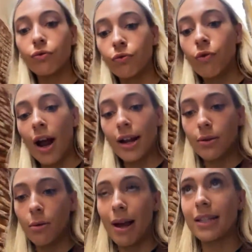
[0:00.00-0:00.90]
right as we're
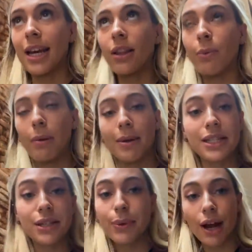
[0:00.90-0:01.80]
about to eat the wheat bix
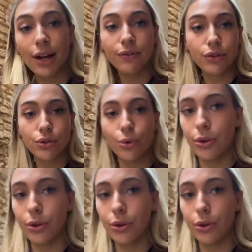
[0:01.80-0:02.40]
because we can't even store